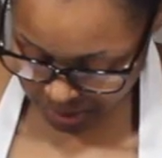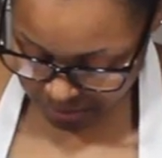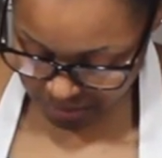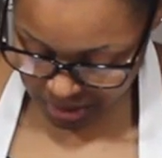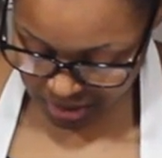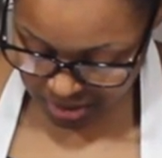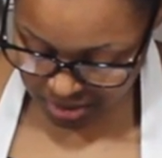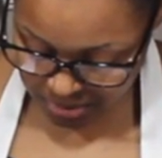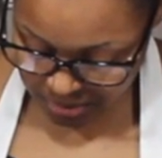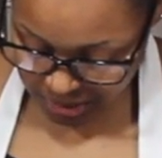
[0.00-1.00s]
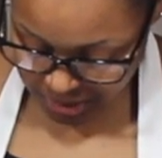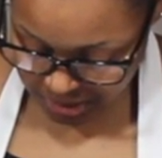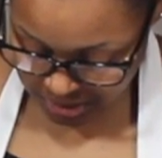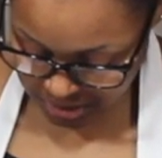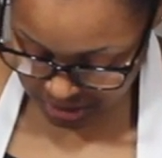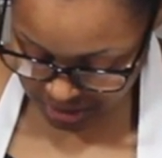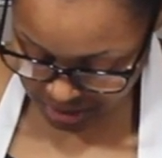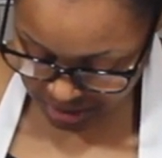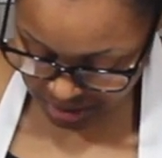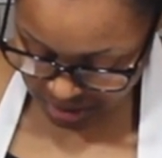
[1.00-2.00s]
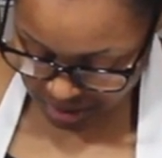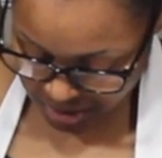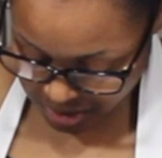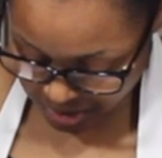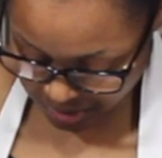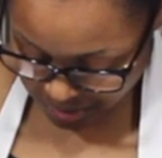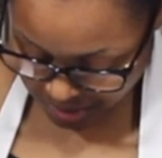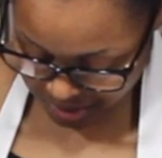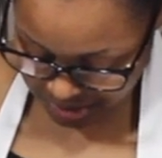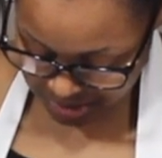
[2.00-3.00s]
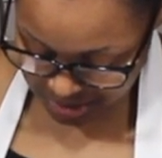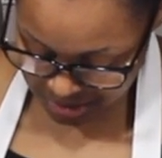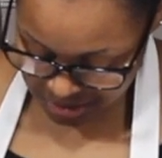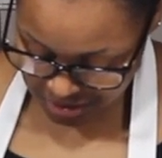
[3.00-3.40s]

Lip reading: I made some cuts. I'm honestly